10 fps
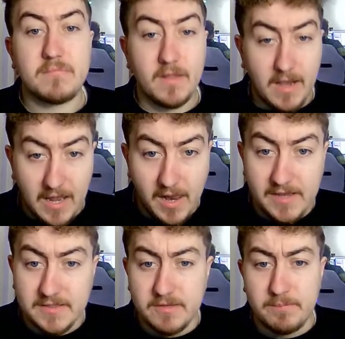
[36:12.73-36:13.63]
I
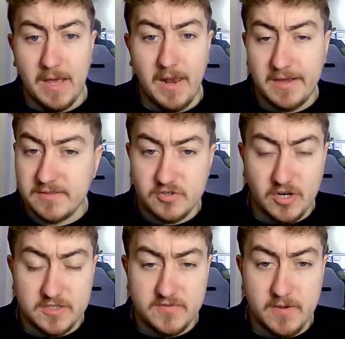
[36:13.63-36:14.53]
like the
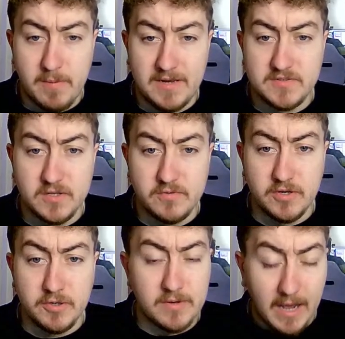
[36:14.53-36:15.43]
transfer plans, Luke the
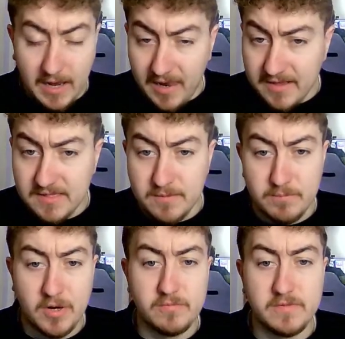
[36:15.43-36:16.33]
Nuke. I like them,
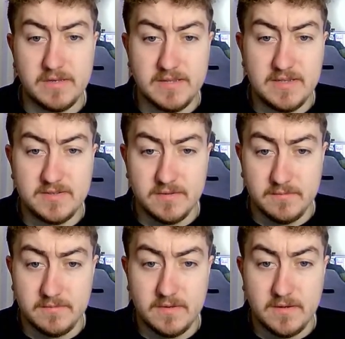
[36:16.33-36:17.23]
bro. They're decent.
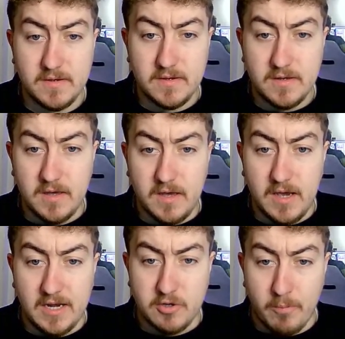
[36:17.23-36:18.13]

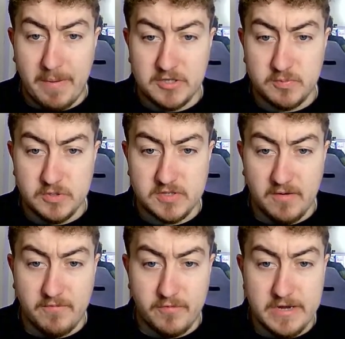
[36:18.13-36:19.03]
I got bench boost
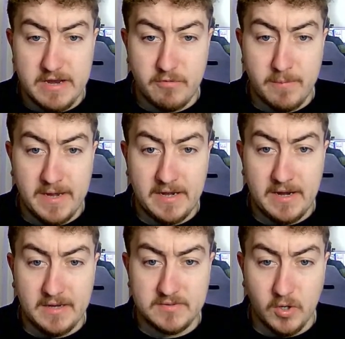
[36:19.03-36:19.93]
and free hit remaining.
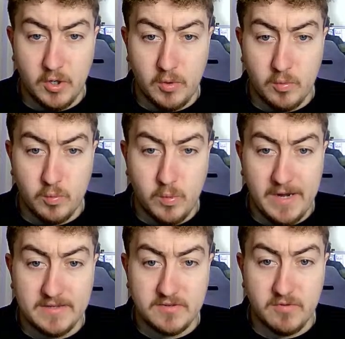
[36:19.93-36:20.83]
I don't know
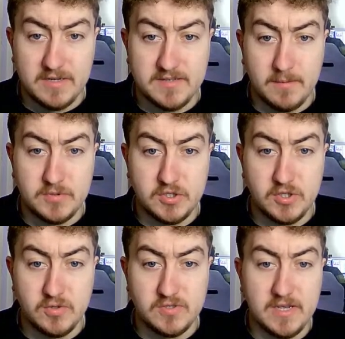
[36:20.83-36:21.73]
when is the right time to
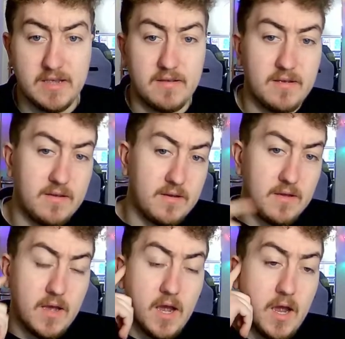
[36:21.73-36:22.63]
use it.
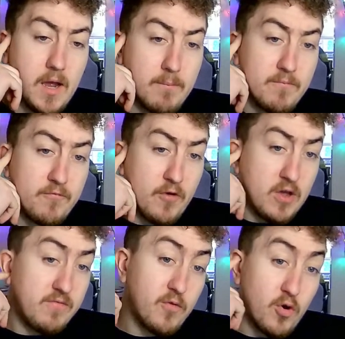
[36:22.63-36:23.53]

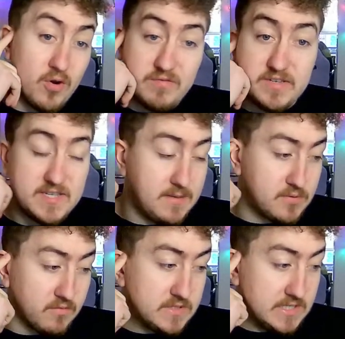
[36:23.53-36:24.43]
34 if your
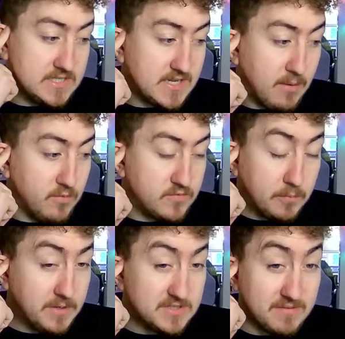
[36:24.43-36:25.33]
team's obviously stacked with
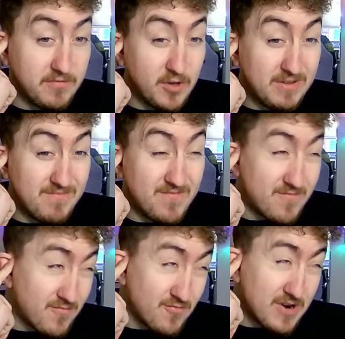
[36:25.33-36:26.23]
doublers in
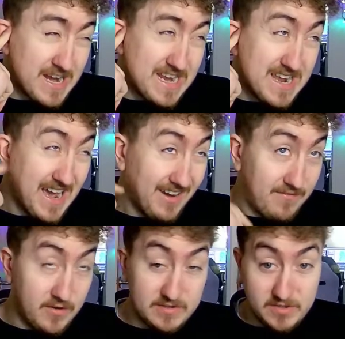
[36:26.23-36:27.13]
33 and
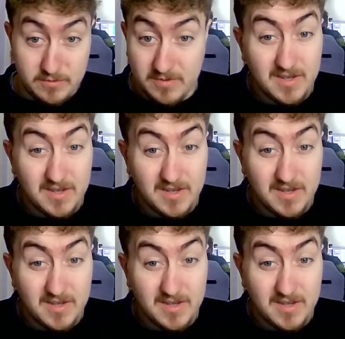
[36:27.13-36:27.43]
32.